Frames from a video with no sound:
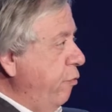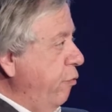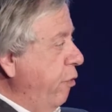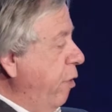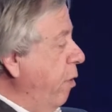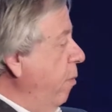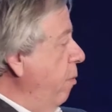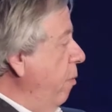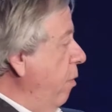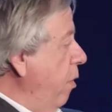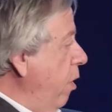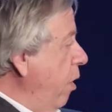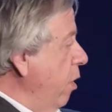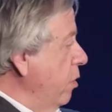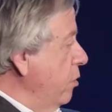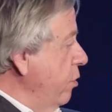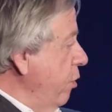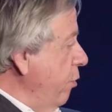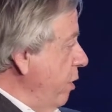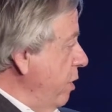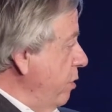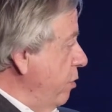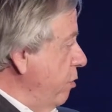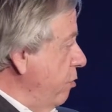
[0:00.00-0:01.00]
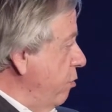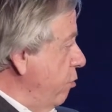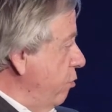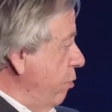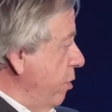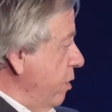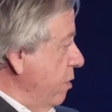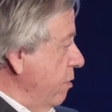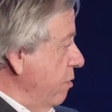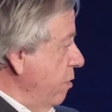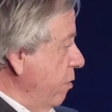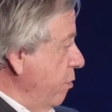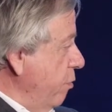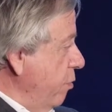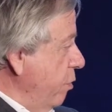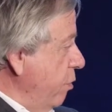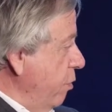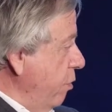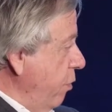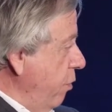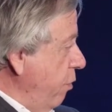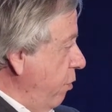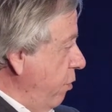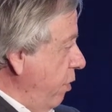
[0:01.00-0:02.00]
from other industries. If
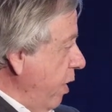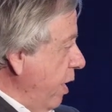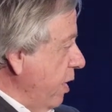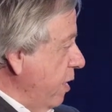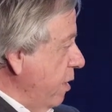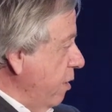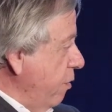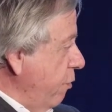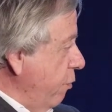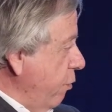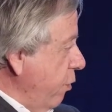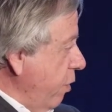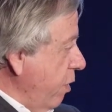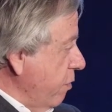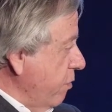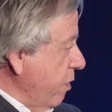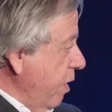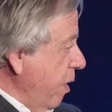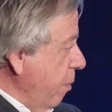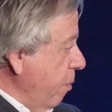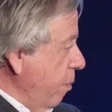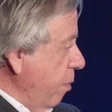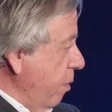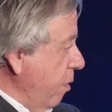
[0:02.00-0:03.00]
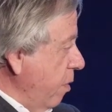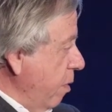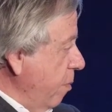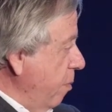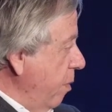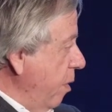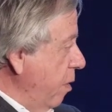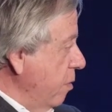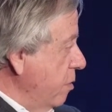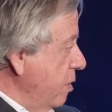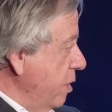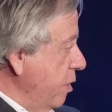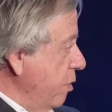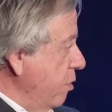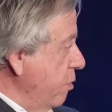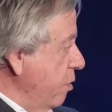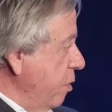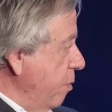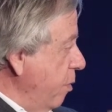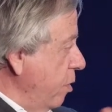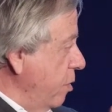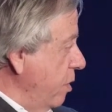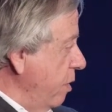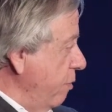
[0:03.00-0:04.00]
you think, for example, about the
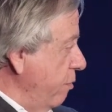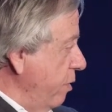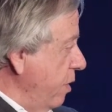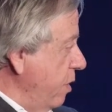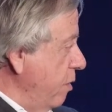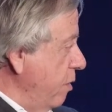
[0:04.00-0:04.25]
automotive